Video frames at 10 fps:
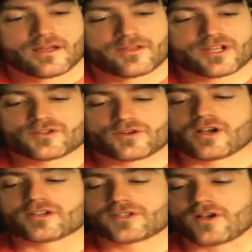these are
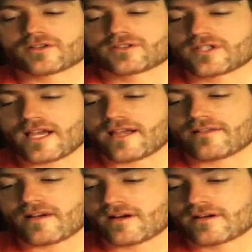all songs
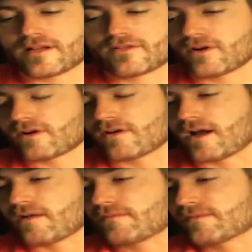that are either
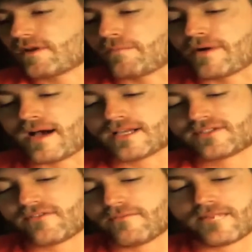
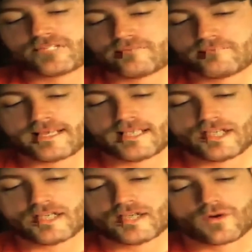positive
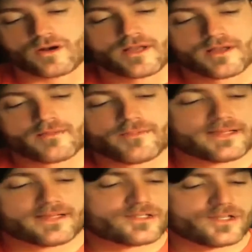messages or
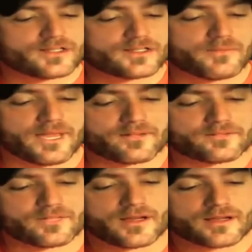messages
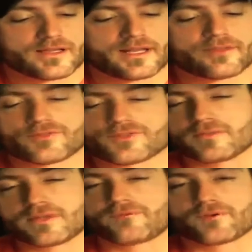about getting
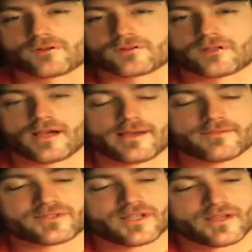some difficult
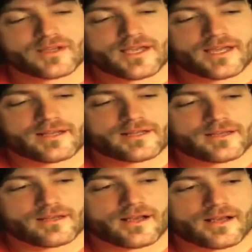times,
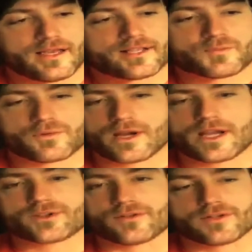and
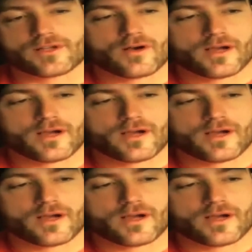inspirational.